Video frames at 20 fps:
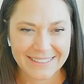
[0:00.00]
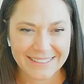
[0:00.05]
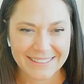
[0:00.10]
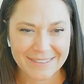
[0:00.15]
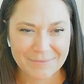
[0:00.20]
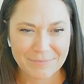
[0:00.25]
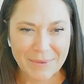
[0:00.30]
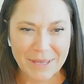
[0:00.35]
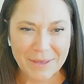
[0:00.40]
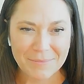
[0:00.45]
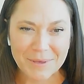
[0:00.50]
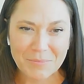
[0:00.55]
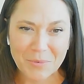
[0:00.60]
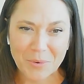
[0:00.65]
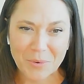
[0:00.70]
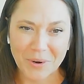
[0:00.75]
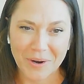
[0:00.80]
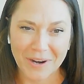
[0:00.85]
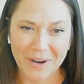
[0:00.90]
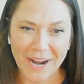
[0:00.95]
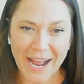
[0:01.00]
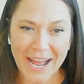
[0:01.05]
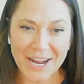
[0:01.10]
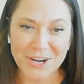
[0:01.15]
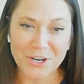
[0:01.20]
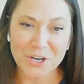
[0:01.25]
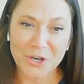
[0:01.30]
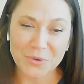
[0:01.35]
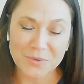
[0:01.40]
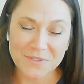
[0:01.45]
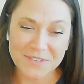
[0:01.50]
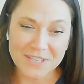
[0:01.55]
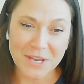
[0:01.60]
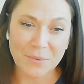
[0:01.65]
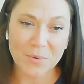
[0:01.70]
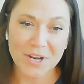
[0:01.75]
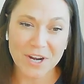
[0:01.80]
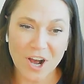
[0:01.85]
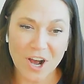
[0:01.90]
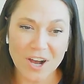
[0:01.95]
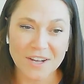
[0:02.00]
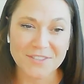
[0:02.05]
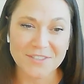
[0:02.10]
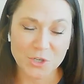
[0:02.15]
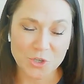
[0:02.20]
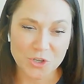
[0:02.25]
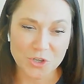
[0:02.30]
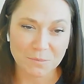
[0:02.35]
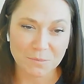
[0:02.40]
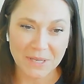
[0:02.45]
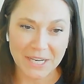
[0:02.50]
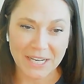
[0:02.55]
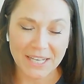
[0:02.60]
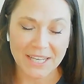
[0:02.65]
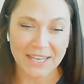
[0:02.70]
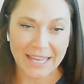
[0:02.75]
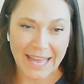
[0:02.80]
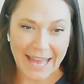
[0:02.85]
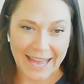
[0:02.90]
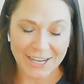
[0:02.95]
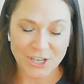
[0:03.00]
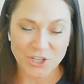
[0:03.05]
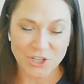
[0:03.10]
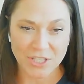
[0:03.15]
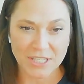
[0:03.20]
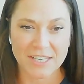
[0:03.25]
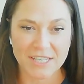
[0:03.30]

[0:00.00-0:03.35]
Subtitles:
Maybe more. I don't know. Someone on social media actually,